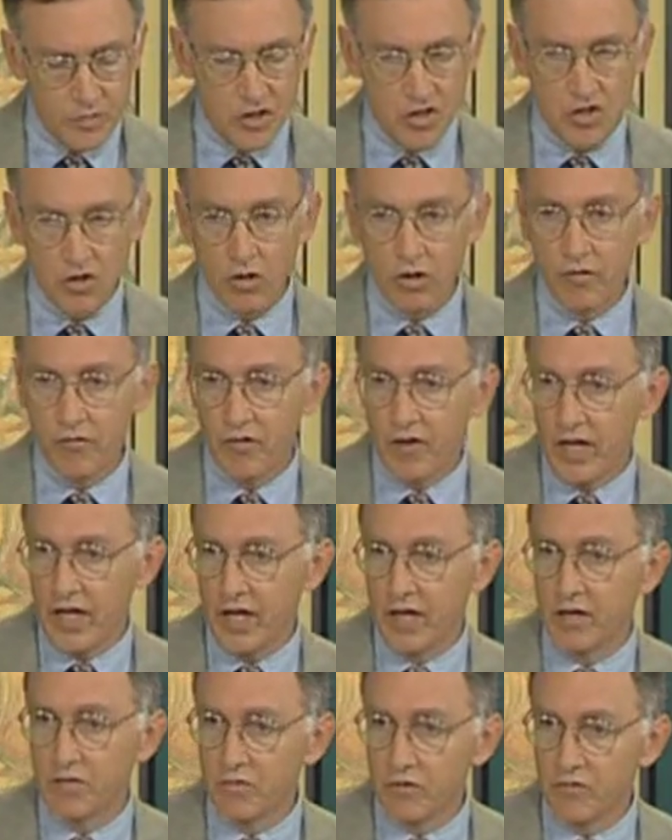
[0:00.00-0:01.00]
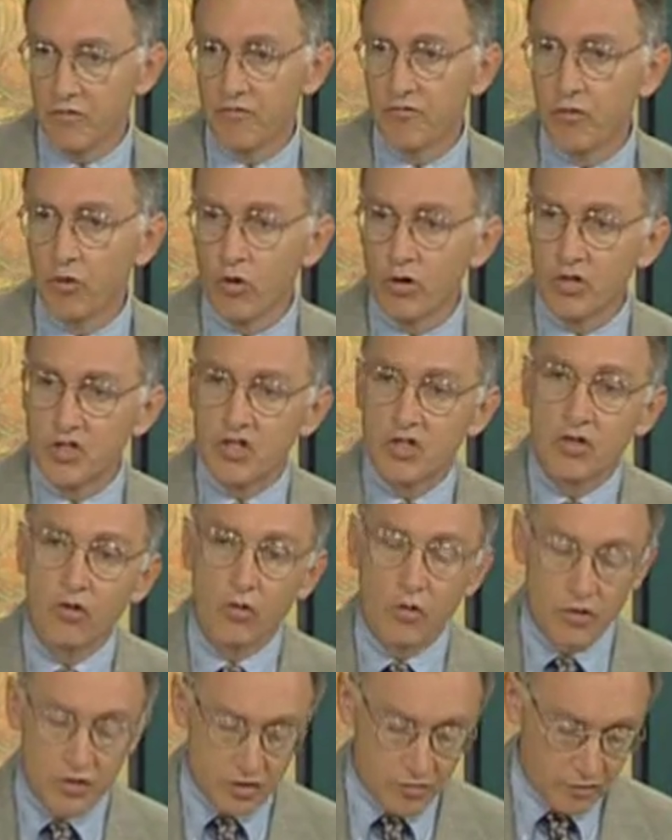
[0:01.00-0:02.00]
survey of the four
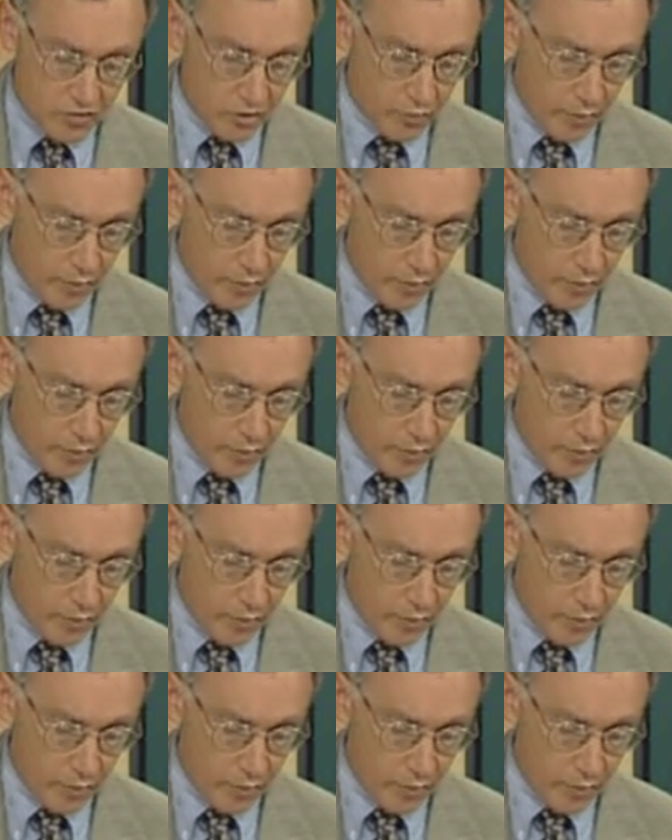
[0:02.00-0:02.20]
schools of